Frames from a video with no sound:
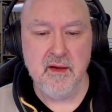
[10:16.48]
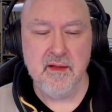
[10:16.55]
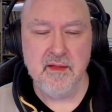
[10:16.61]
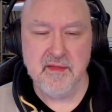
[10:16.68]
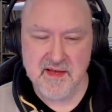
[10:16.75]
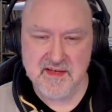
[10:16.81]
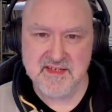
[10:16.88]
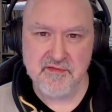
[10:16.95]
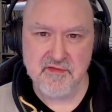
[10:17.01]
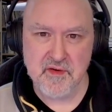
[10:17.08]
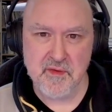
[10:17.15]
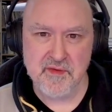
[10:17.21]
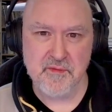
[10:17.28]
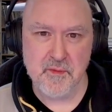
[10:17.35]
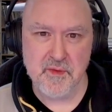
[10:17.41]
Thanks
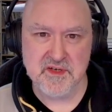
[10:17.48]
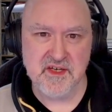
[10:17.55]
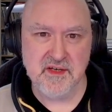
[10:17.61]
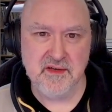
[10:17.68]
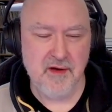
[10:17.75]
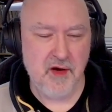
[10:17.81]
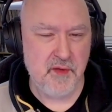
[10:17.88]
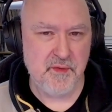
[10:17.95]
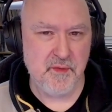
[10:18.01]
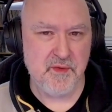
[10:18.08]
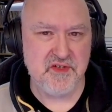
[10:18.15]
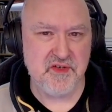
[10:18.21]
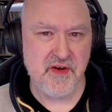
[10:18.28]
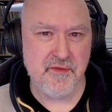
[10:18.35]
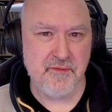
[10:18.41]
everyone for watching. Hope you
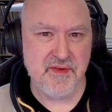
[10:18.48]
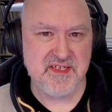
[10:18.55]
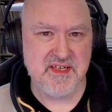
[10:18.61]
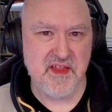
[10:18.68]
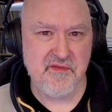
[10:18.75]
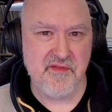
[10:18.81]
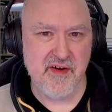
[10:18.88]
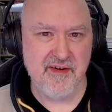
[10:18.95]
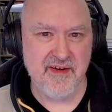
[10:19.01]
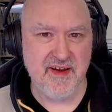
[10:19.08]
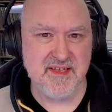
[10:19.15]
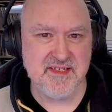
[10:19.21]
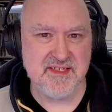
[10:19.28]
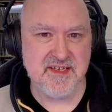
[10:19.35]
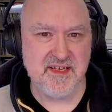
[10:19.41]
enjoy the rest of the
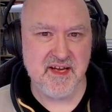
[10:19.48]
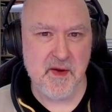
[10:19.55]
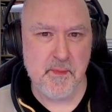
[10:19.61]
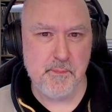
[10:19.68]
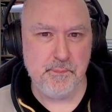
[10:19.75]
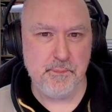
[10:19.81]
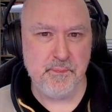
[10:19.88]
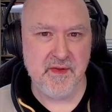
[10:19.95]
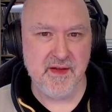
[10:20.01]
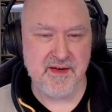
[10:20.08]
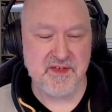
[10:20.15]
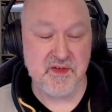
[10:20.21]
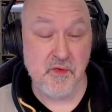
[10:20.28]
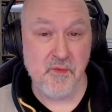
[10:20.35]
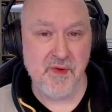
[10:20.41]
variants to come. And
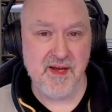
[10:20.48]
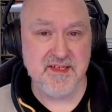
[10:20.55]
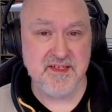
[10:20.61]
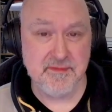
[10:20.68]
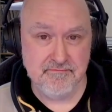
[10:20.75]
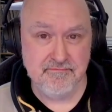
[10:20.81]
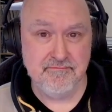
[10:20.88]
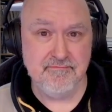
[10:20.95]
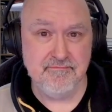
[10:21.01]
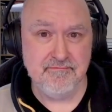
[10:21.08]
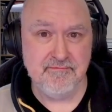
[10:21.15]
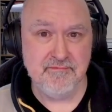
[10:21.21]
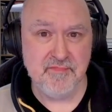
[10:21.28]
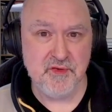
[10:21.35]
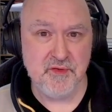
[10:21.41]
as always,
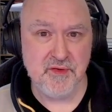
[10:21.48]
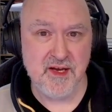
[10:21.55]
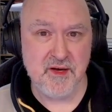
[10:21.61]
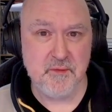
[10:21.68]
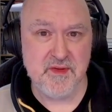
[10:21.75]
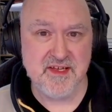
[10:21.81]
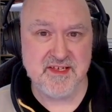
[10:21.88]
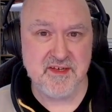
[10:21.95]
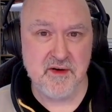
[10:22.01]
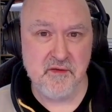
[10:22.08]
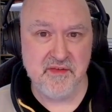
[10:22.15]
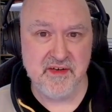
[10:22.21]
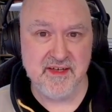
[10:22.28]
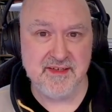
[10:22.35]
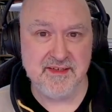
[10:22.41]
good luck with your
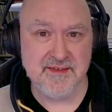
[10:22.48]
solving.